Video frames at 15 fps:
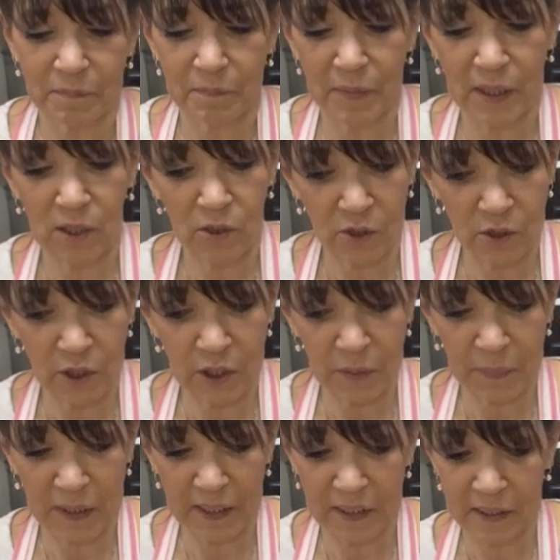My largest
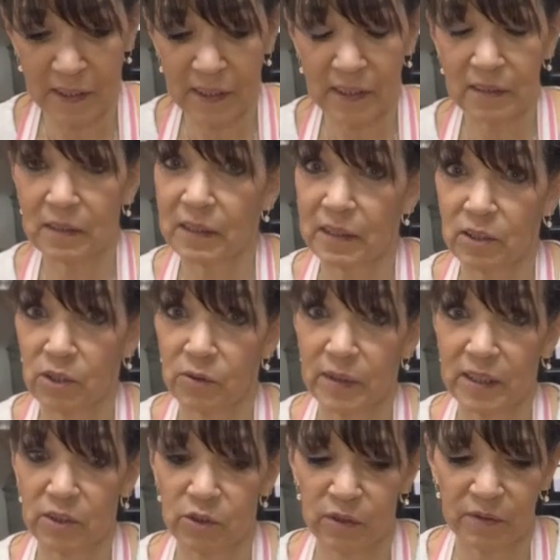pans don't
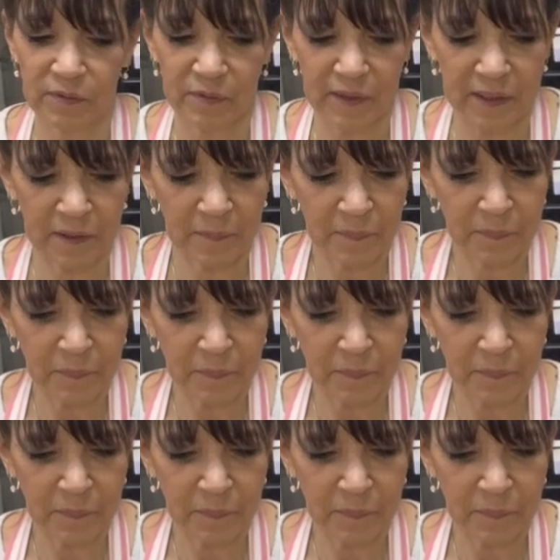actually fit,